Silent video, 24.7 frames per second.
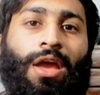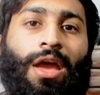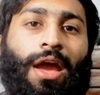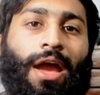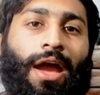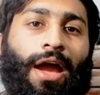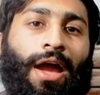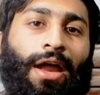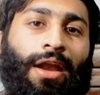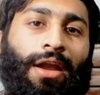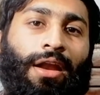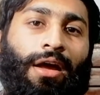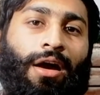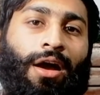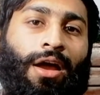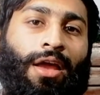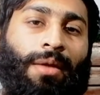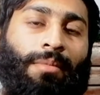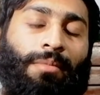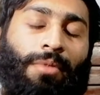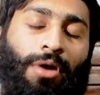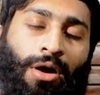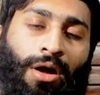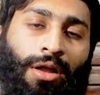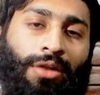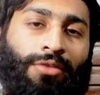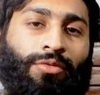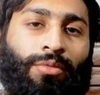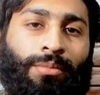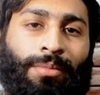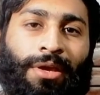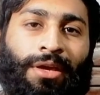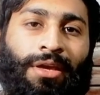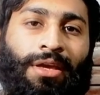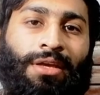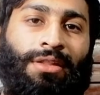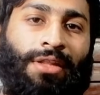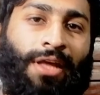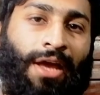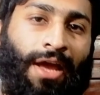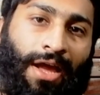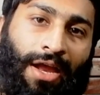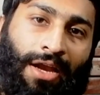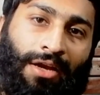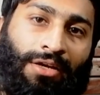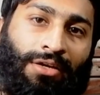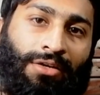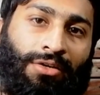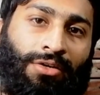And I am also making the
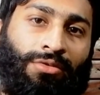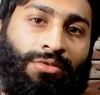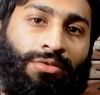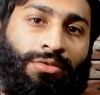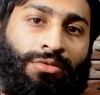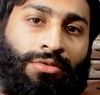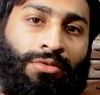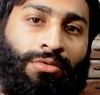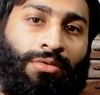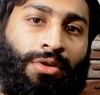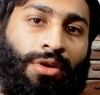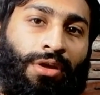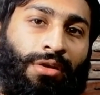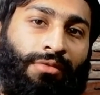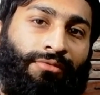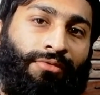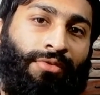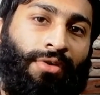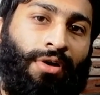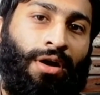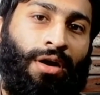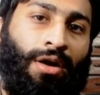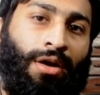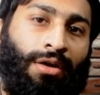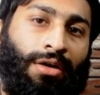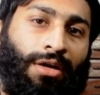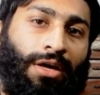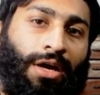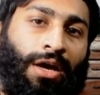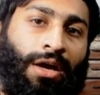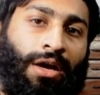handwritten tutorial for